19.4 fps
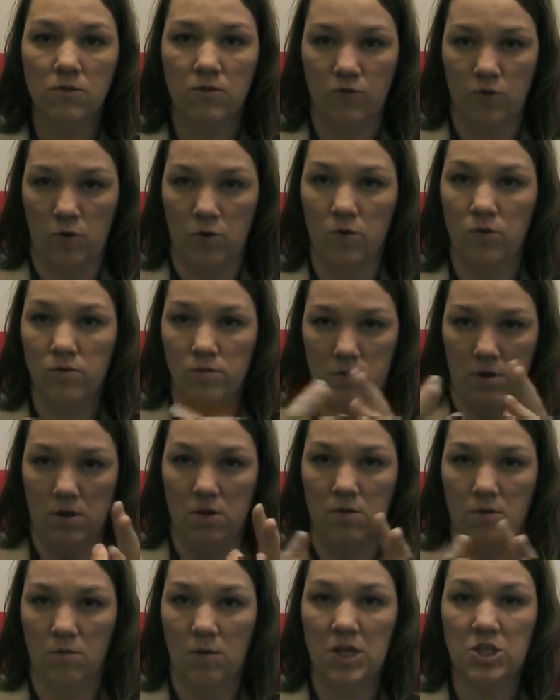for
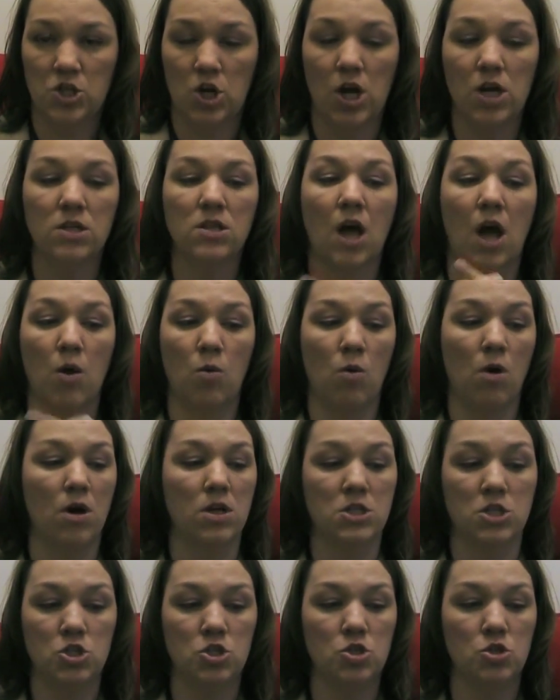my child. I
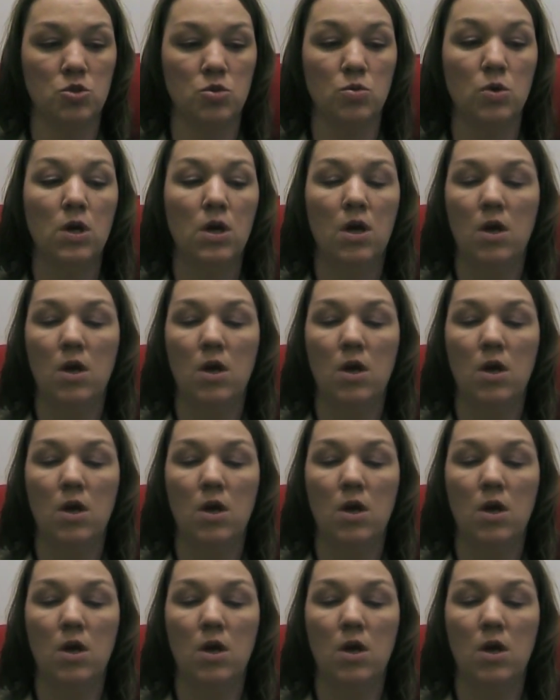want to do